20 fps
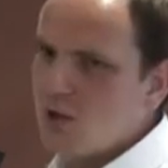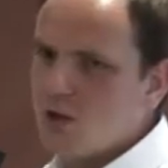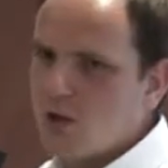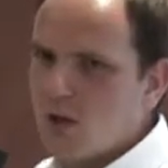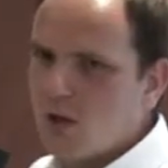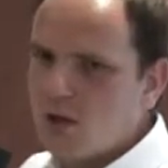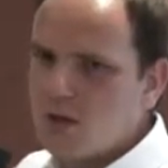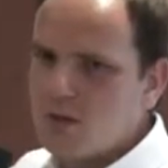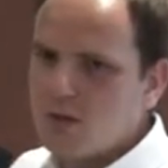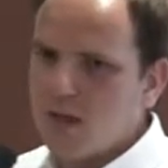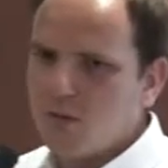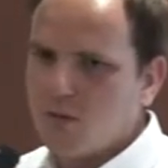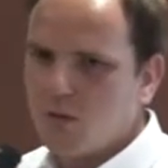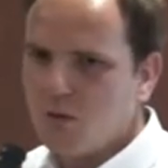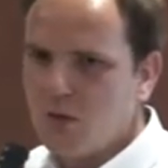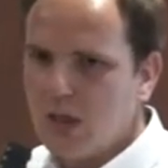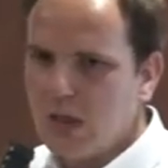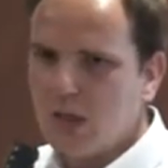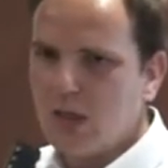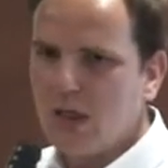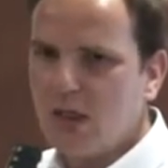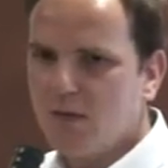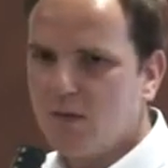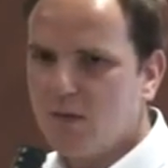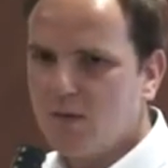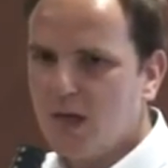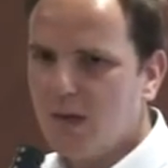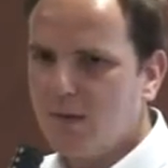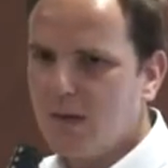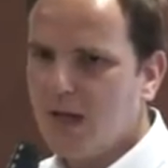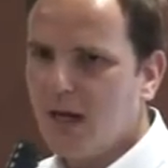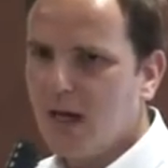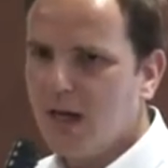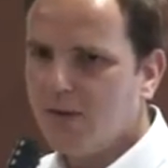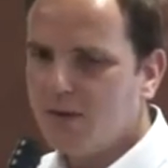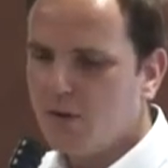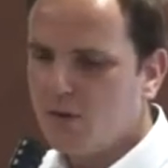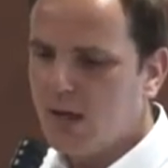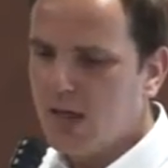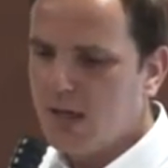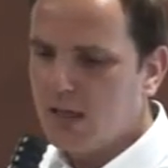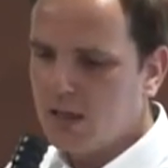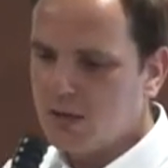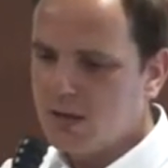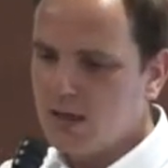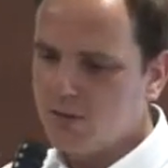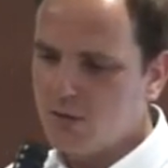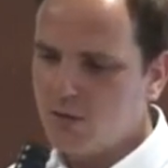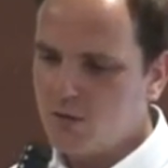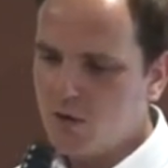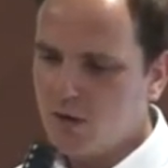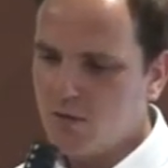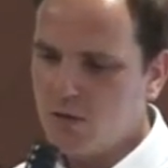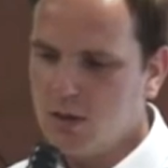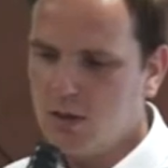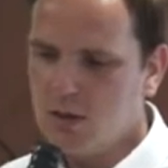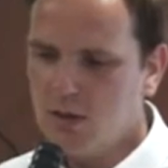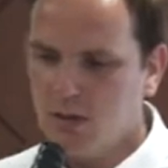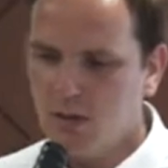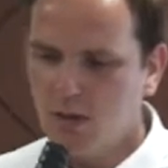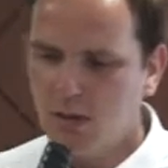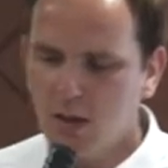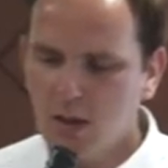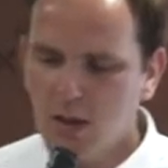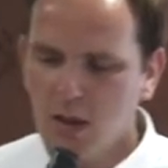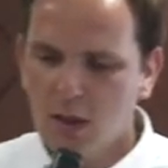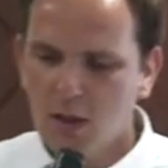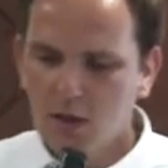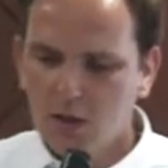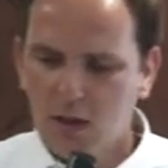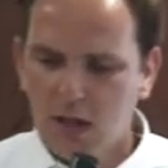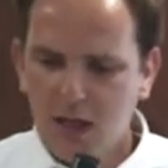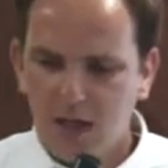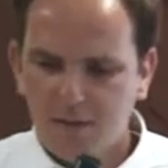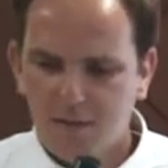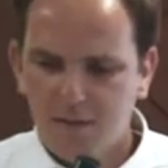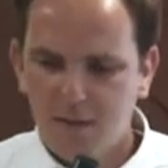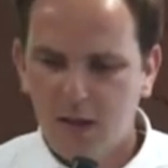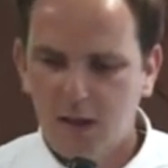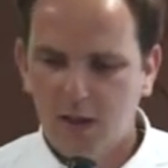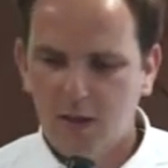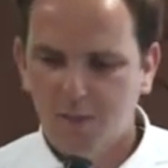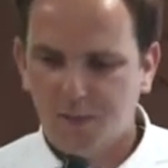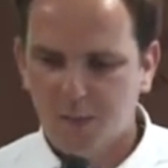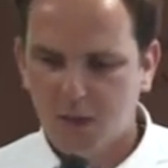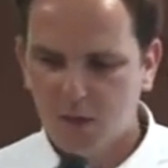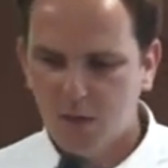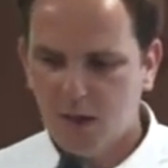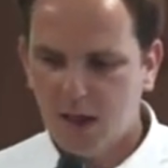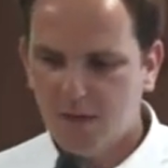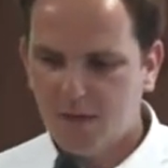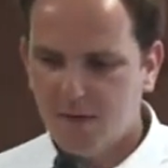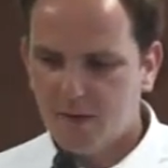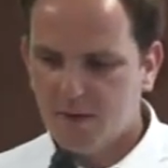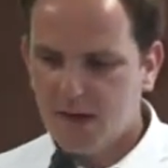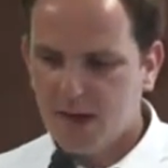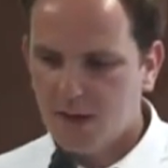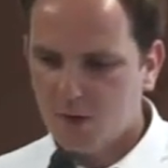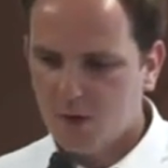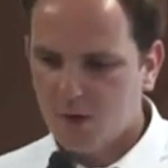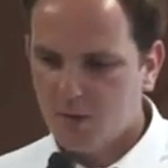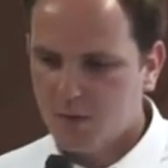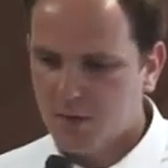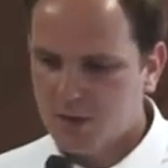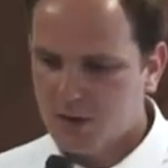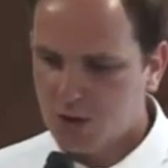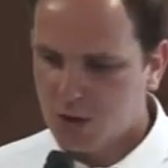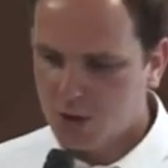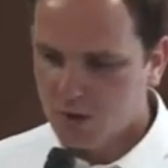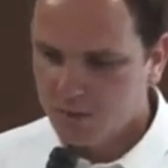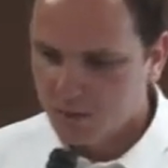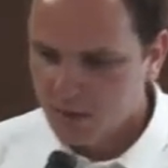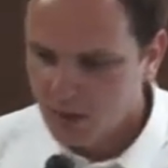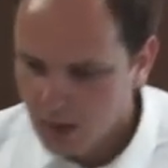source, some green leaves, maybe half-dried, and some straw material to have the right composition.